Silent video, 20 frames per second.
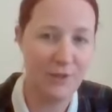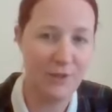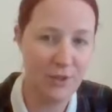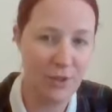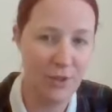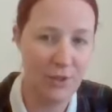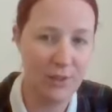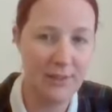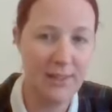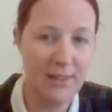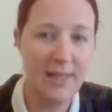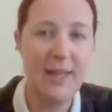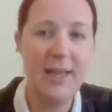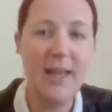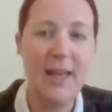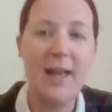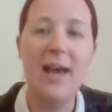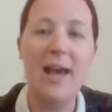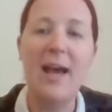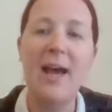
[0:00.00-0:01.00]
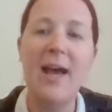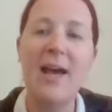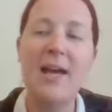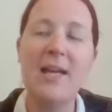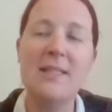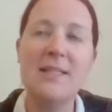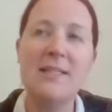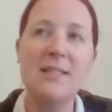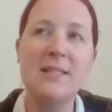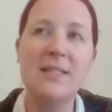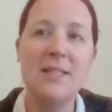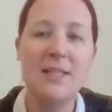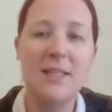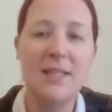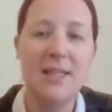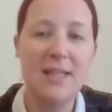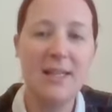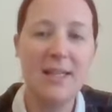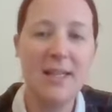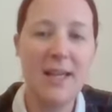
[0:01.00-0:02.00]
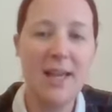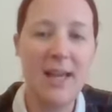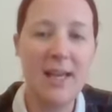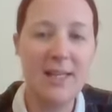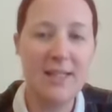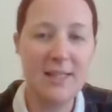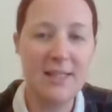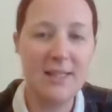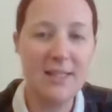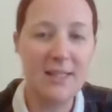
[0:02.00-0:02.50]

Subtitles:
at all. And I